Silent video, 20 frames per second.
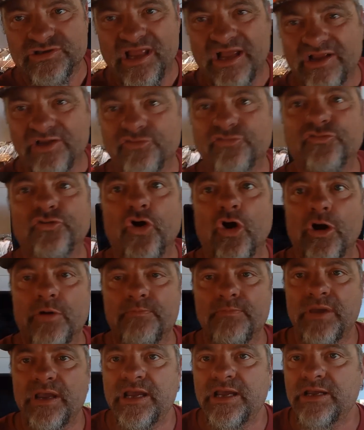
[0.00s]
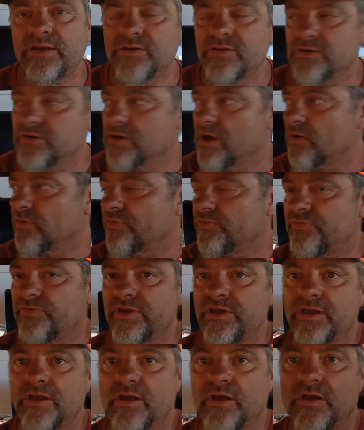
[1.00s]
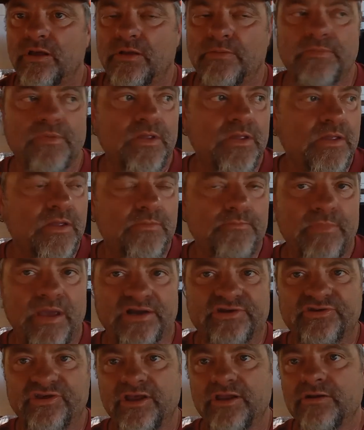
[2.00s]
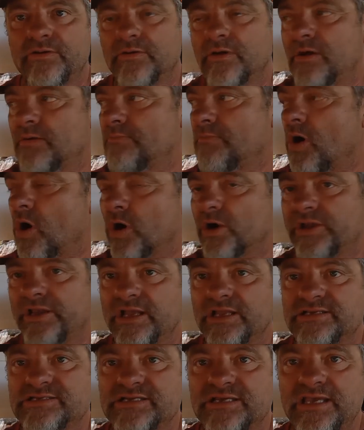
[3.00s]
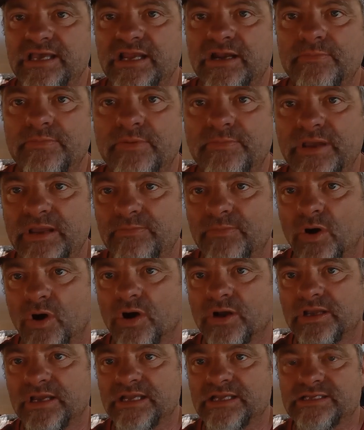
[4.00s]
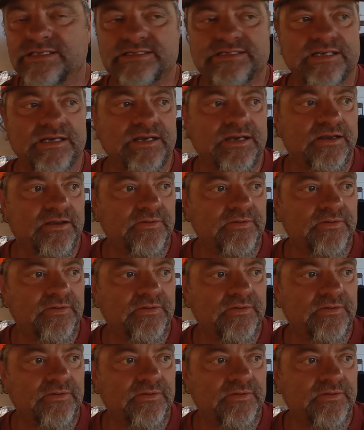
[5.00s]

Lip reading: is like a skirt meat. You can go to the Mexican markets and get them, the meat markets,